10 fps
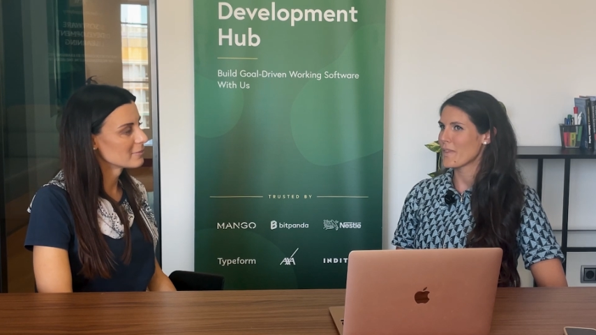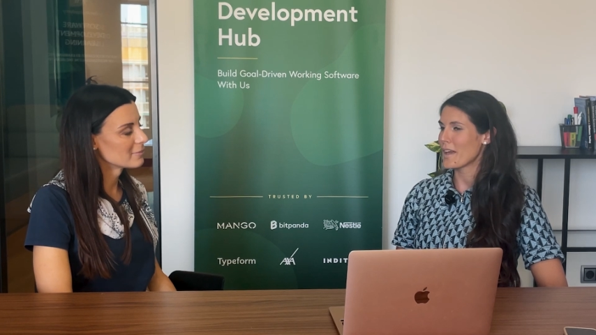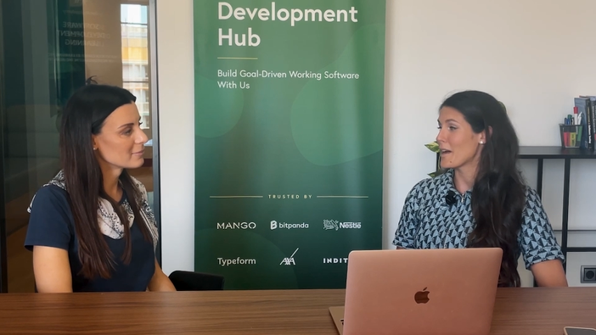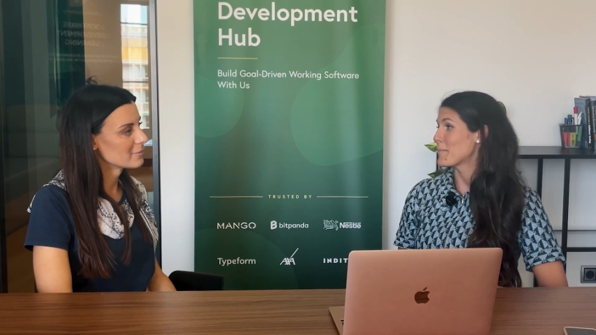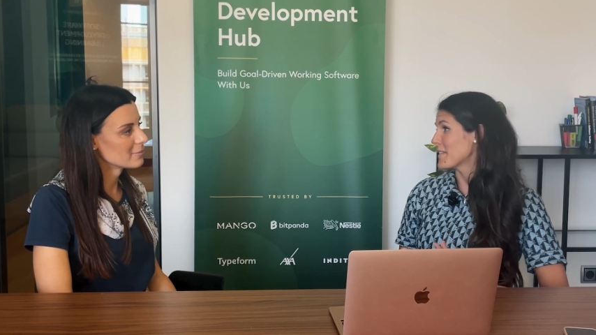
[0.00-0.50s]

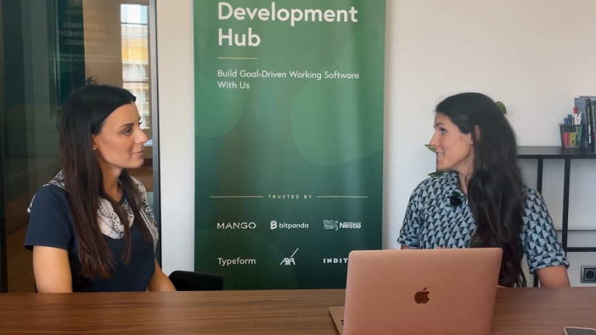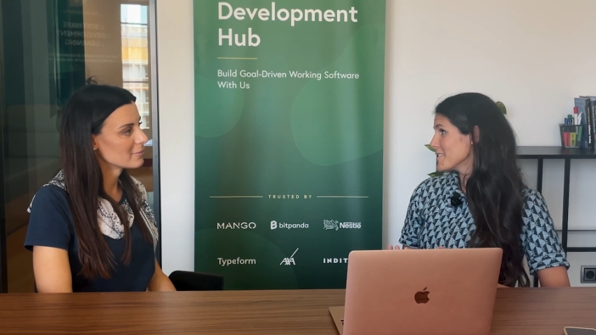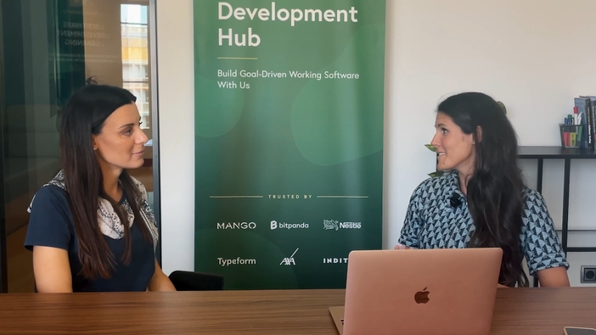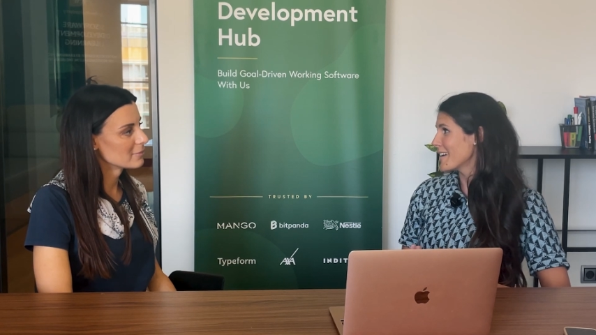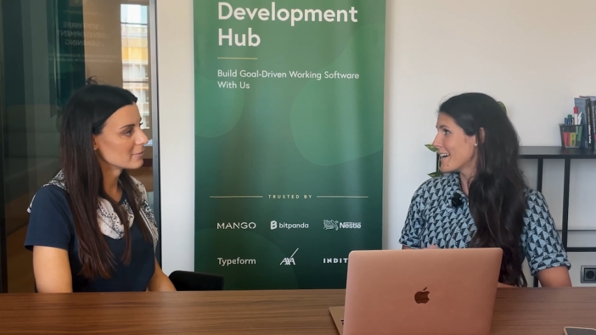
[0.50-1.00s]
Speaker 1: uh,
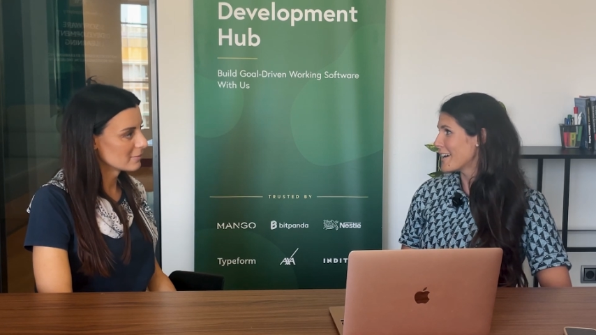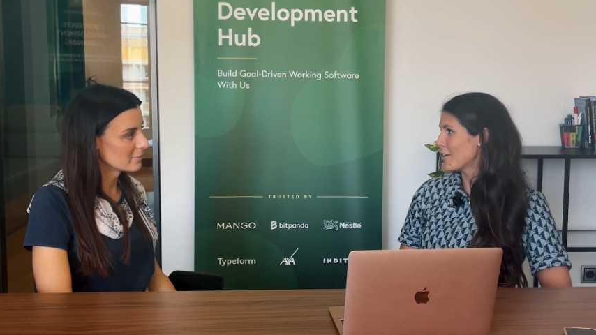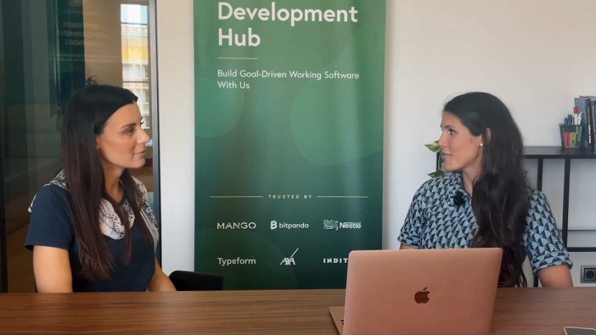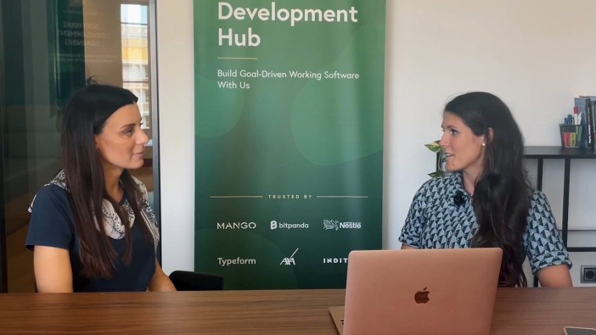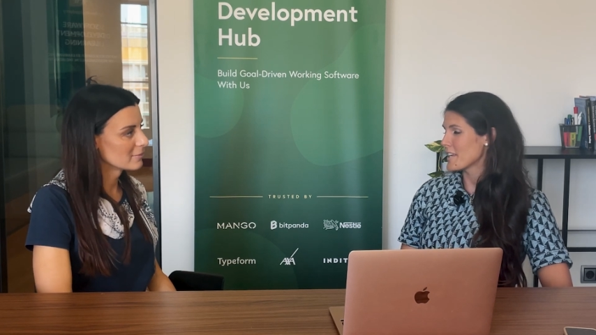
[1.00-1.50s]
months uh,
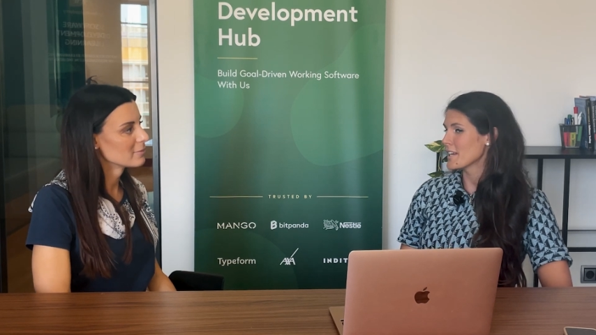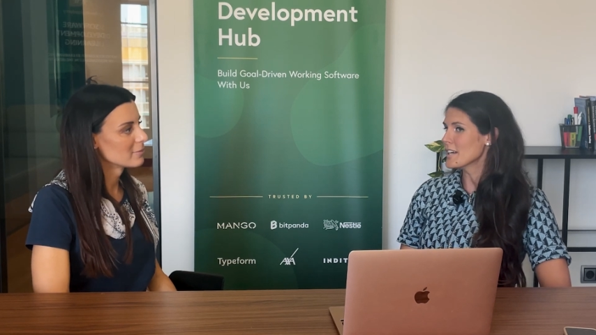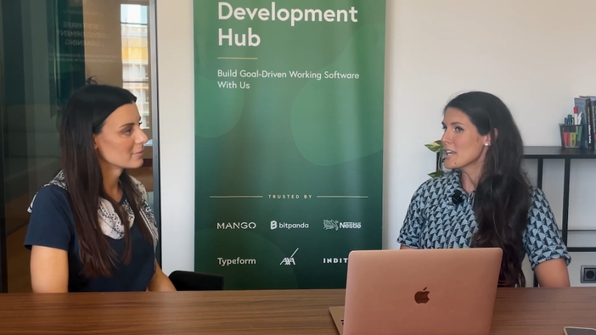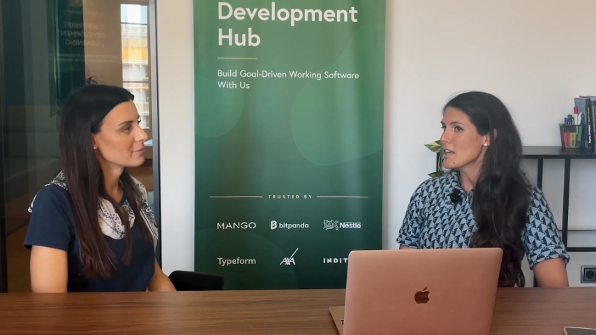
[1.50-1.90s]
of the year,